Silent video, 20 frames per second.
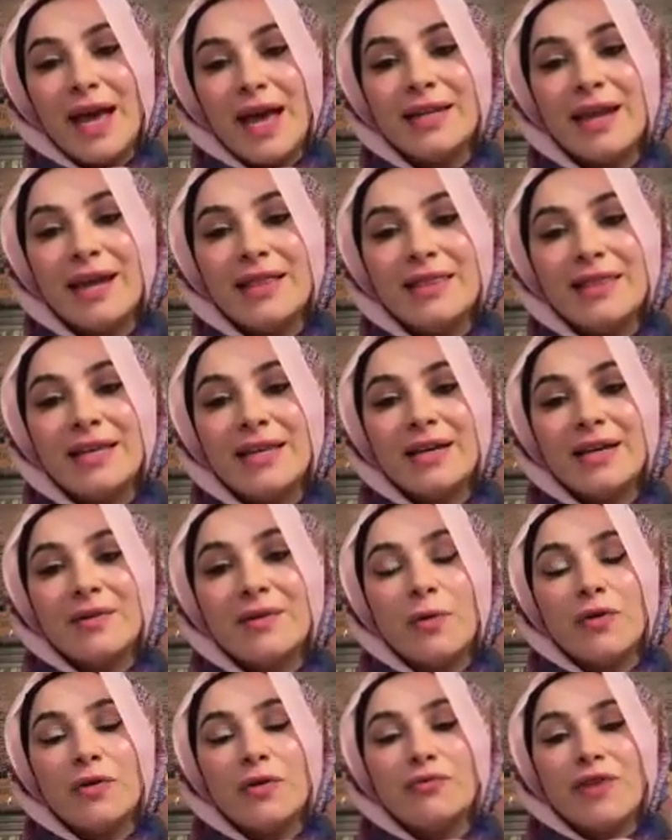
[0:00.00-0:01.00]
And I think
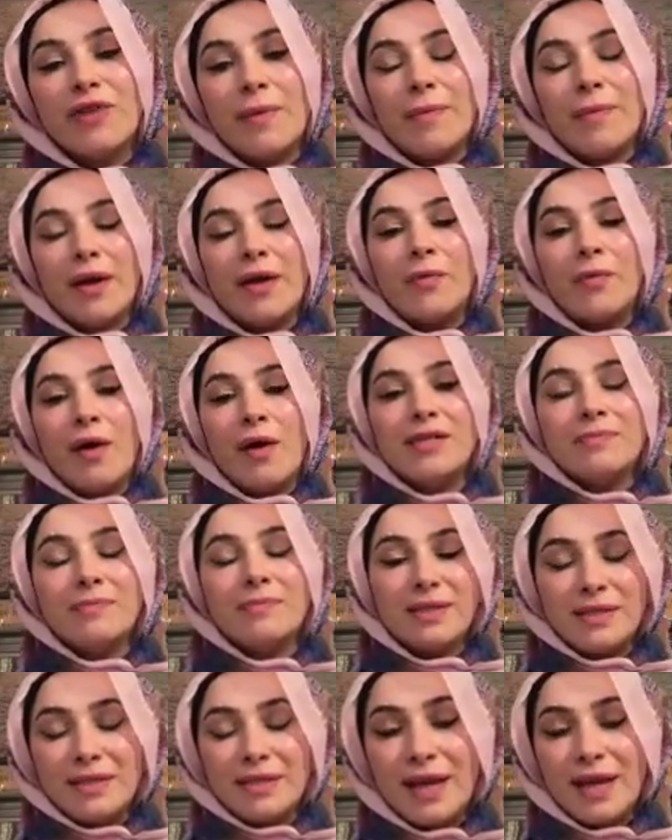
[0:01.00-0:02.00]
what Rabbi
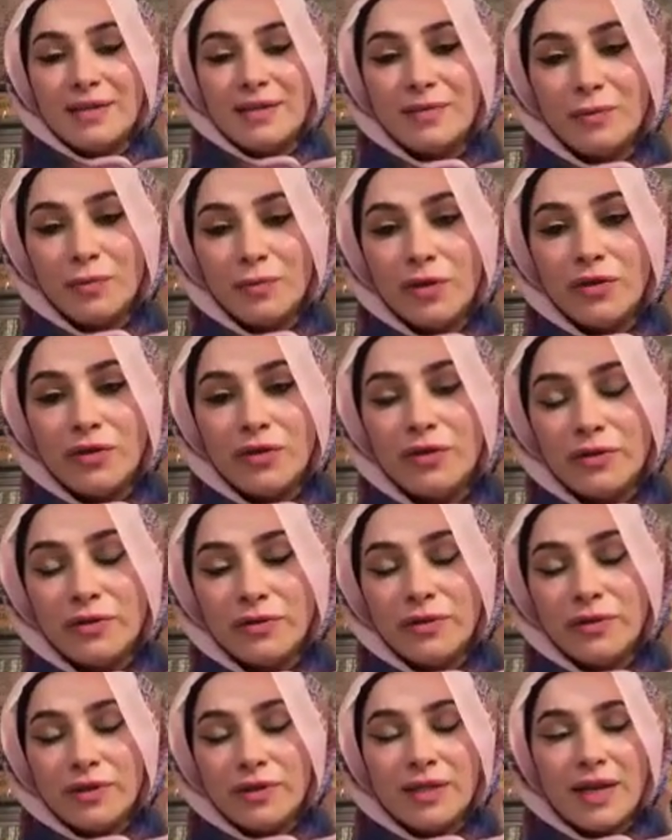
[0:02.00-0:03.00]
Weissman said, and what
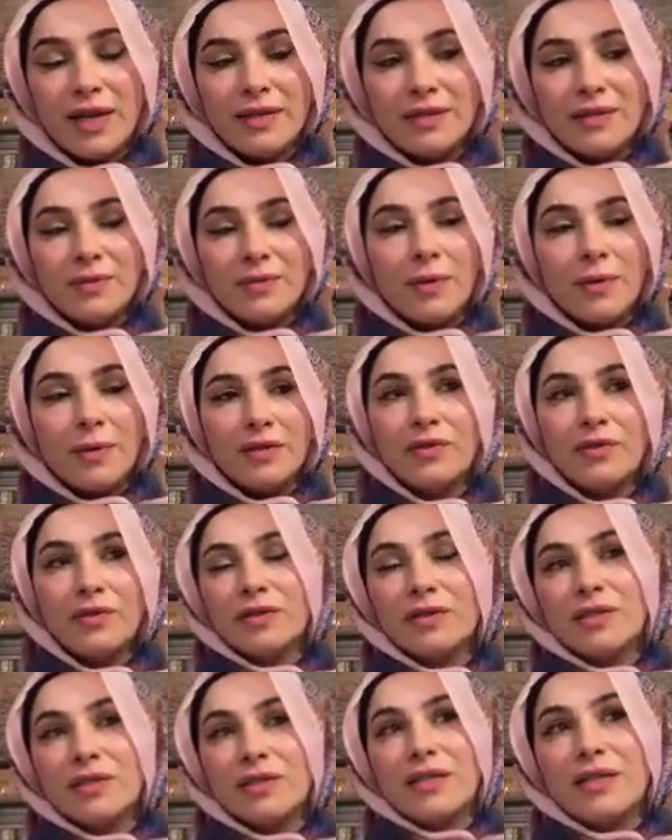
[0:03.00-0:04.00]
you said as well,
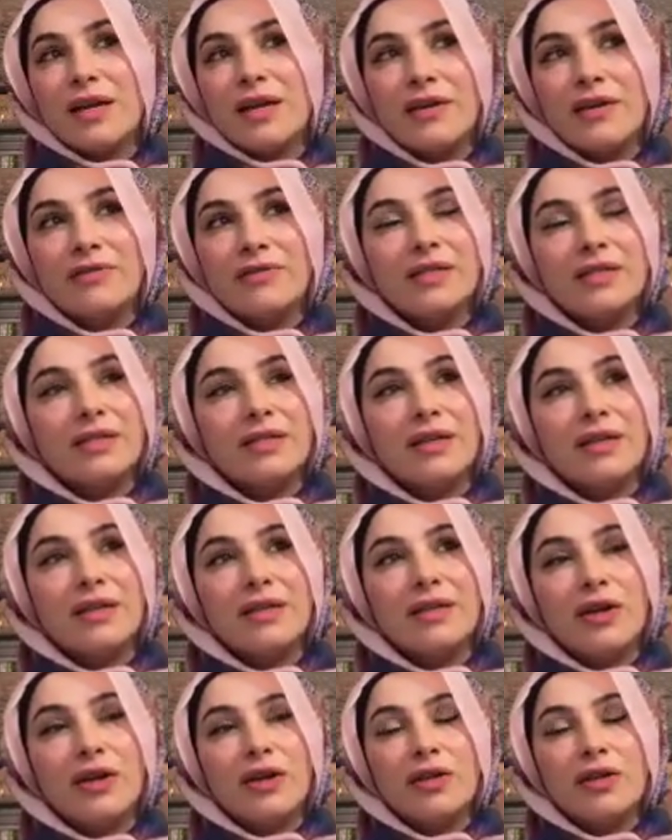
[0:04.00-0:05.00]
Dr. Zaheer, is that,
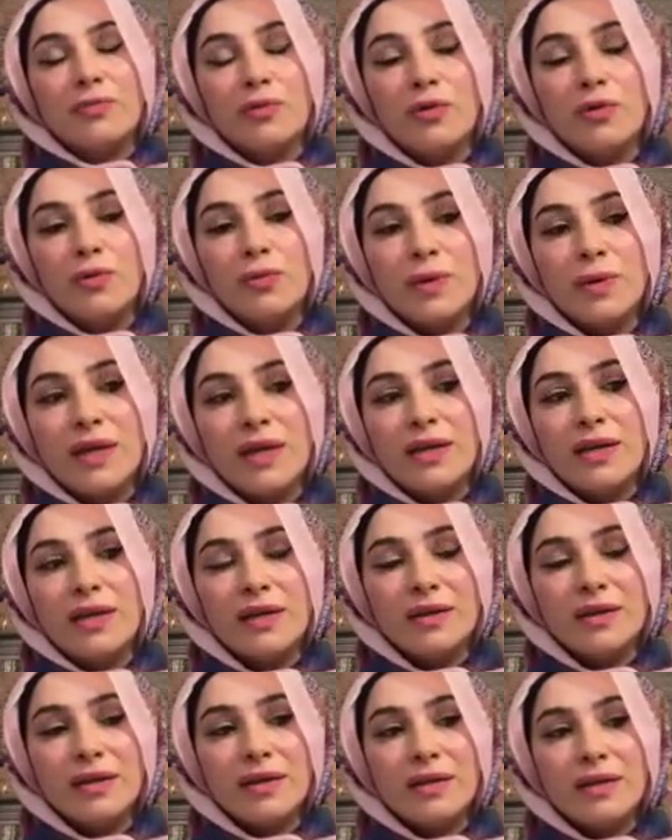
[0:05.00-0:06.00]
you know, the more
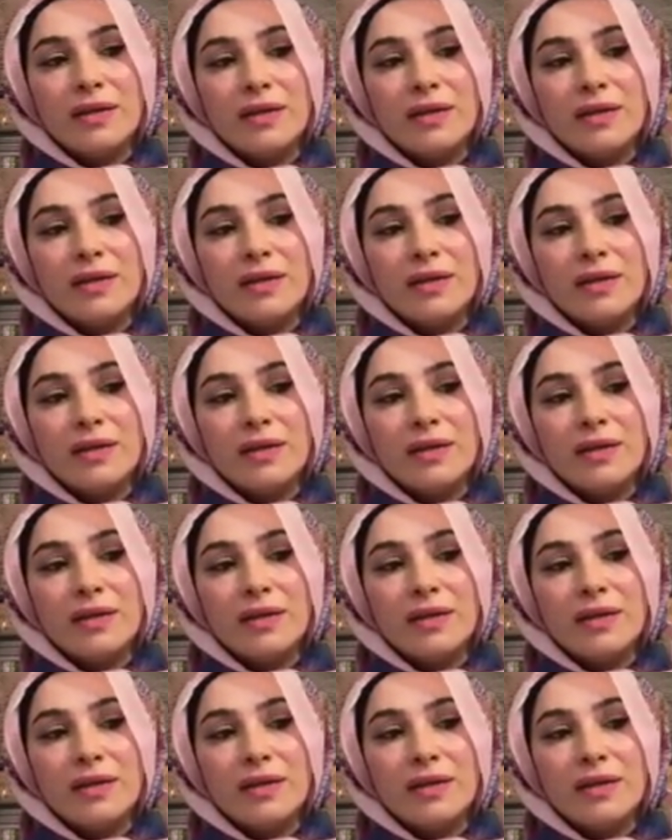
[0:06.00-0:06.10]
we